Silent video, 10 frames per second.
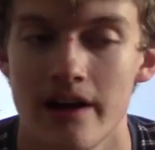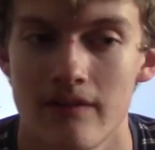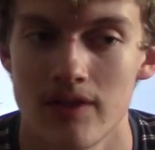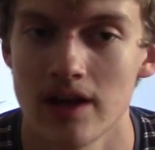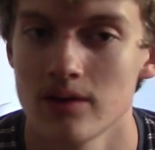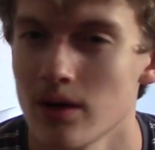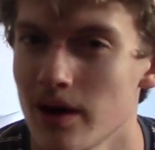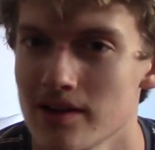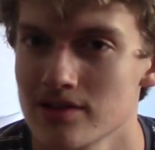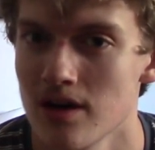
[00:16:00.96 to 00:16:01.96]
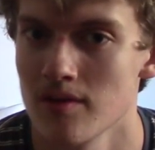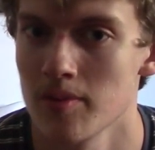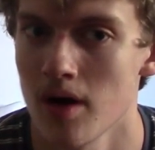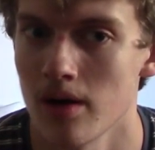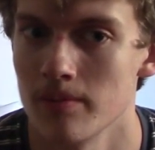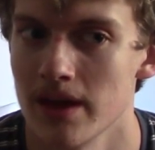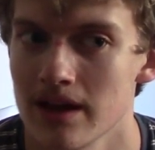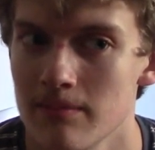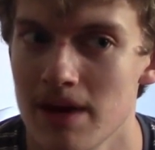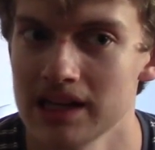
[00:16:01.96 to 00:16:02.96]
If they don't know how to solve a problem, they
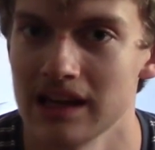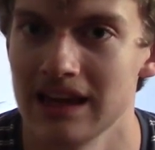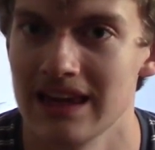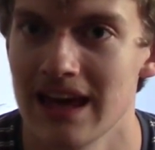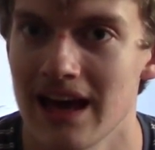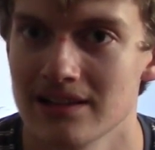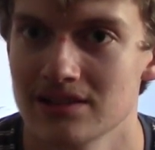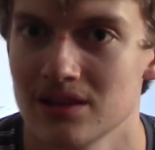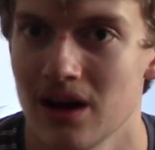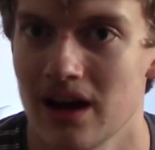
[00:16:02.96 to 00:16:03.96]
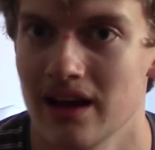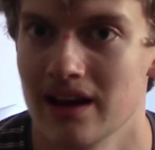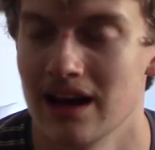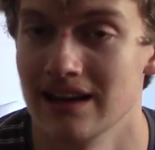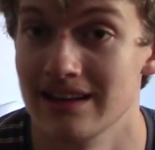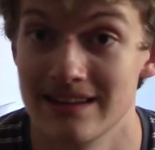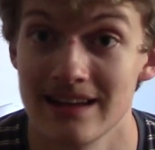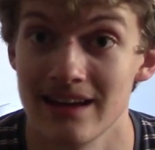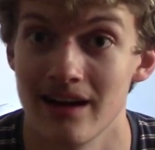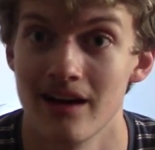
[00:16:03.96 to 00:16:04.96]
can make a guess and an
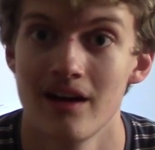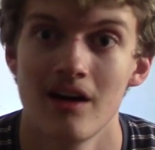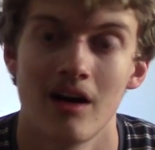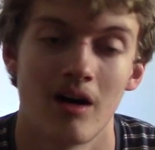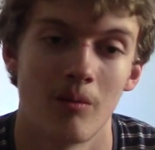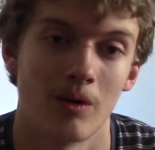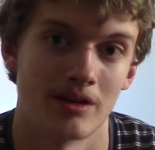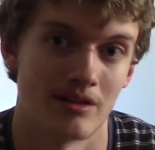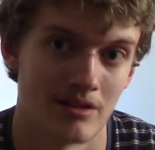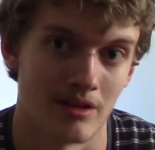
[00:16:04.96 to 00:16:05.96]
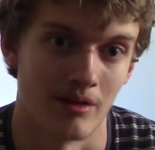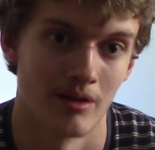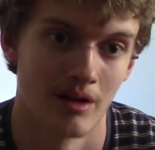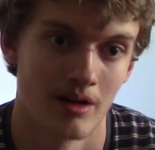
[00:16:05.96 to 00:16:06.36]
idea on what to do.